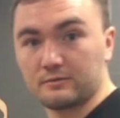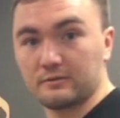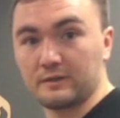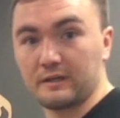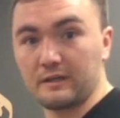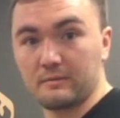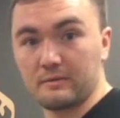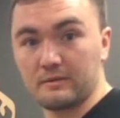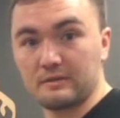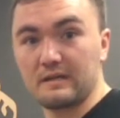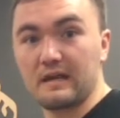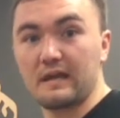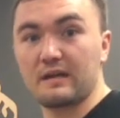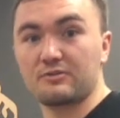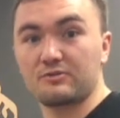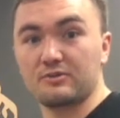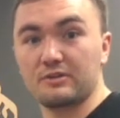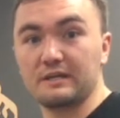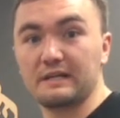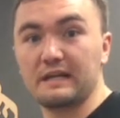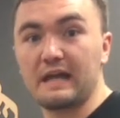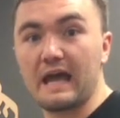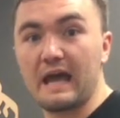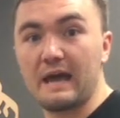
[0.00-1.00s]
ligament to
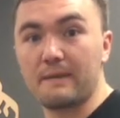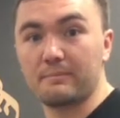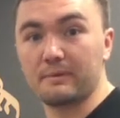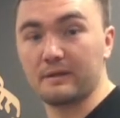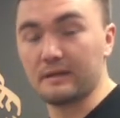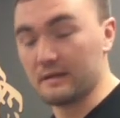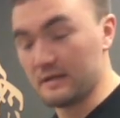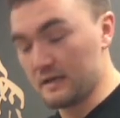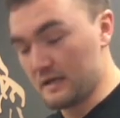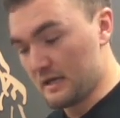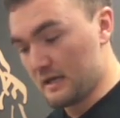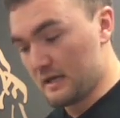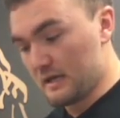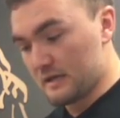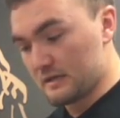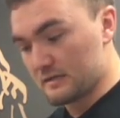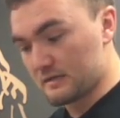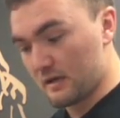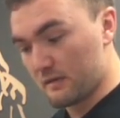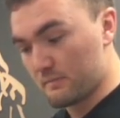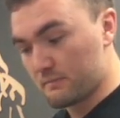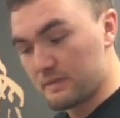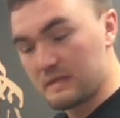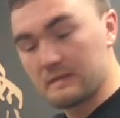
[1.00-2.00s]
actually gap it.
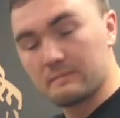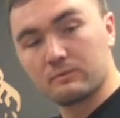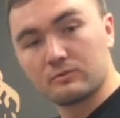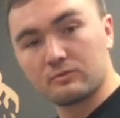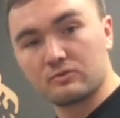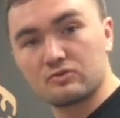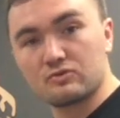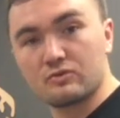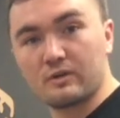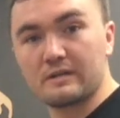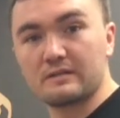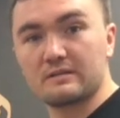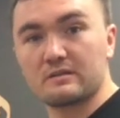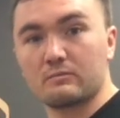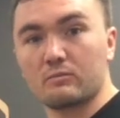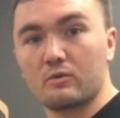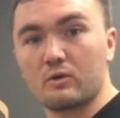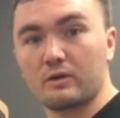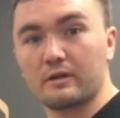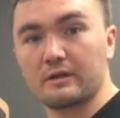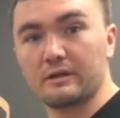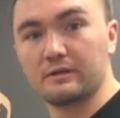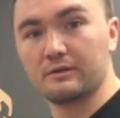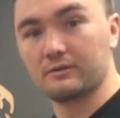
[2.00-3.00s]
Some people's joints are
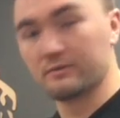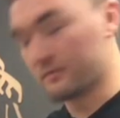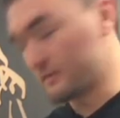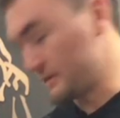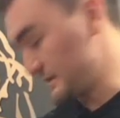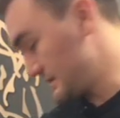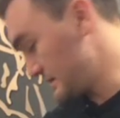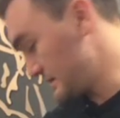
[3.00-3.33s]
more congruent.